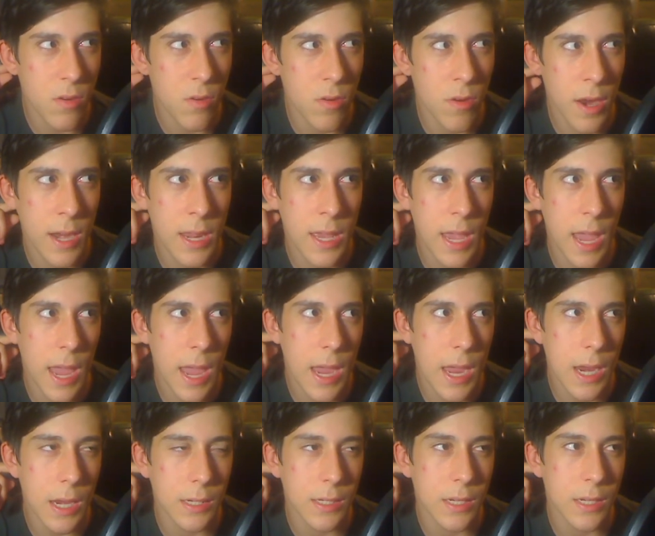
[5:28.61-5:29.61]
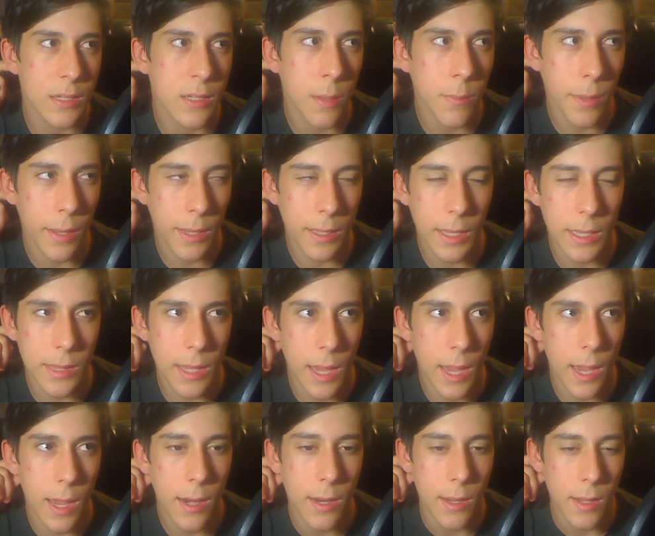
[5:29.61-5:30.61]
or 88, something like
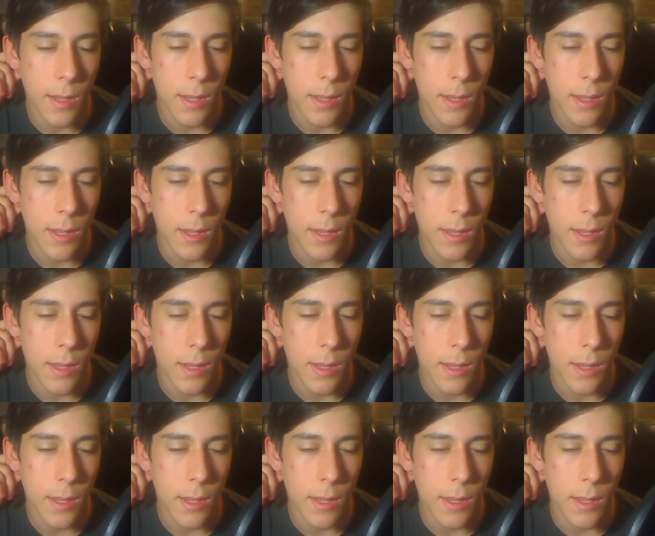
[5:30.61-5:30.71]
that.